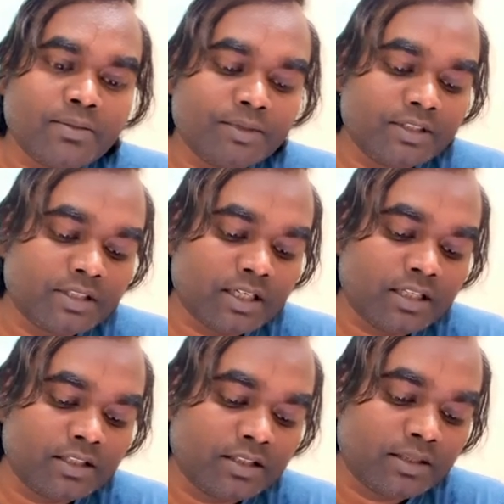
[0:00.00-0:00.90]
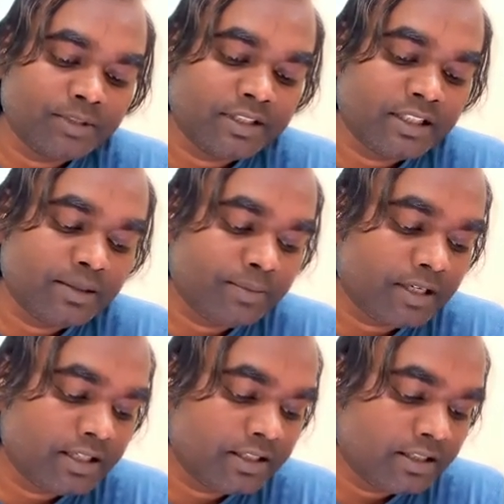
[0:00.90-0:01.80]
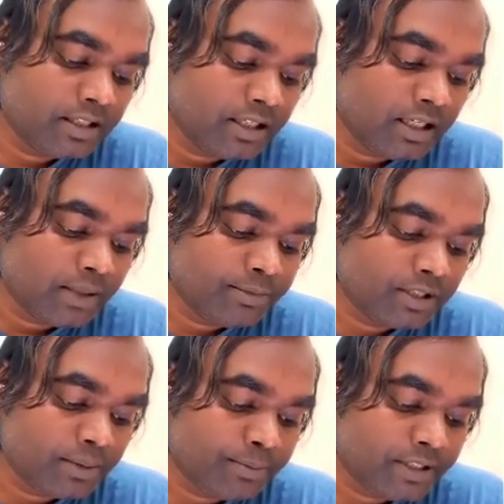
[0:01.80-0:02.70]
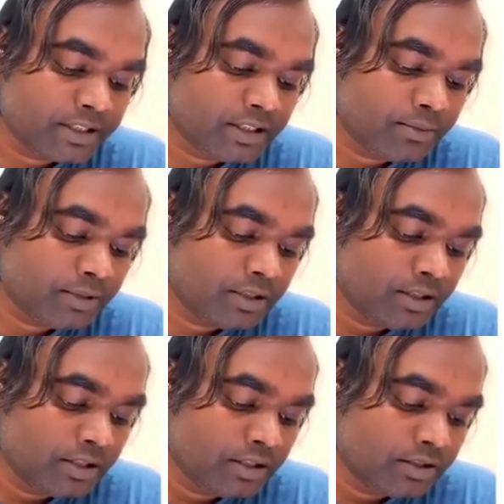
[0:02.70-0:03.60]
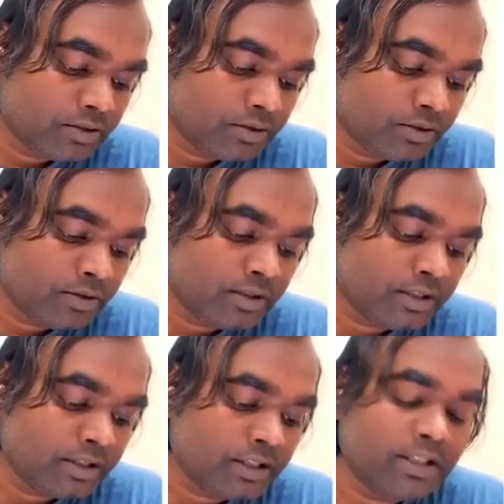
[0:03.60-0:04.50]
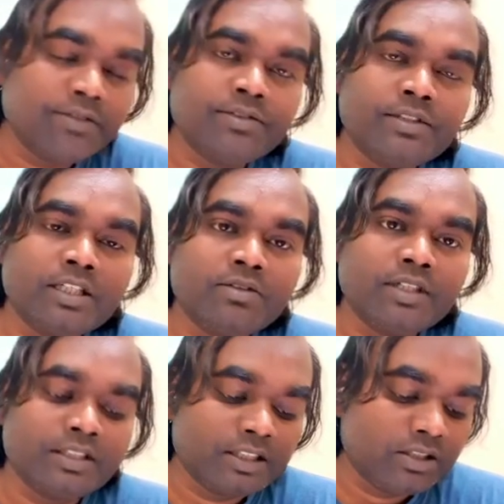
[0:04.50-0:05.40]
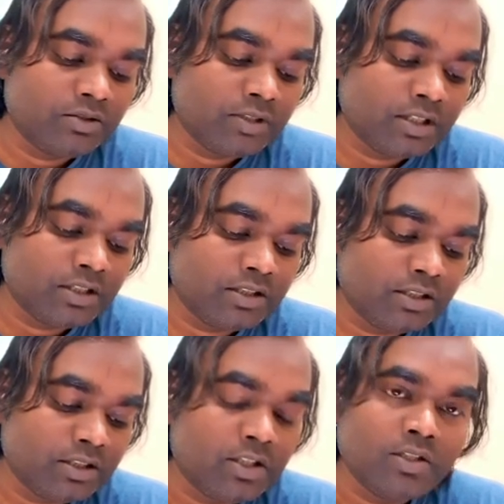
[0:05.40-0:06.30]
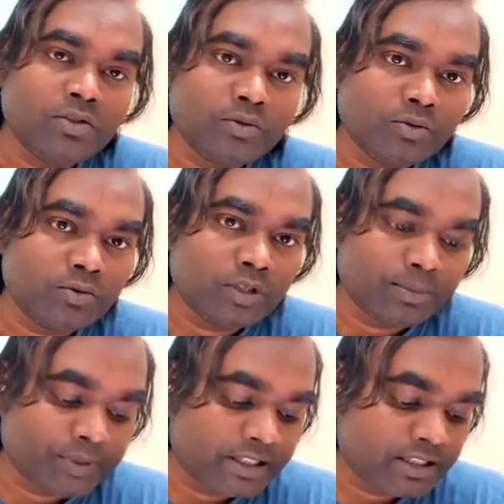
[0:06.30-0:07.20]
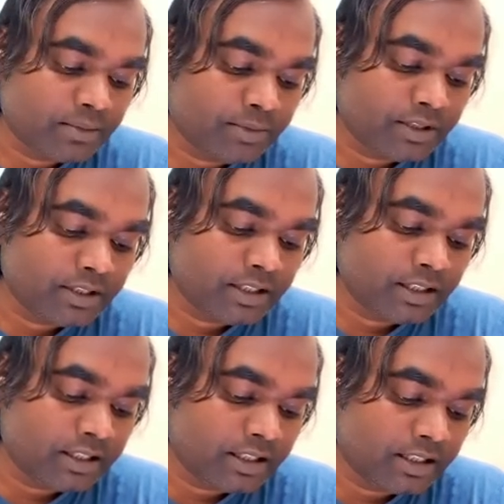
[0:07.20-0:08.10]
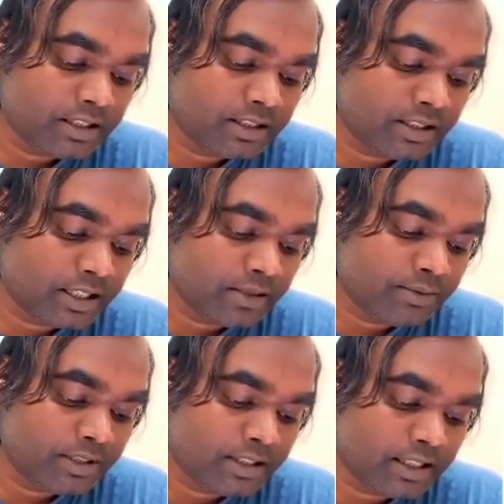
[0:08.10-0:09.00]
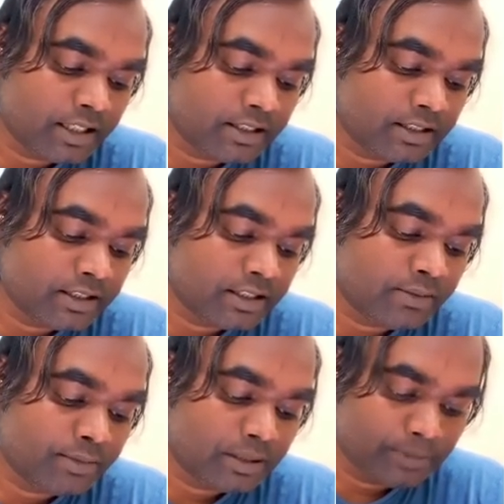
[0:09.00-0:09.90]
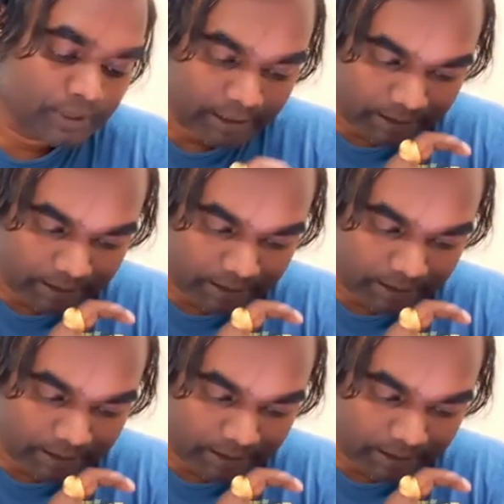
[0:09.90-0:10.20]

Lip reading: b is called the imaginary part of the complex number. So if z1 and z2 are the two complex number, then their addition can be written as this and multiplication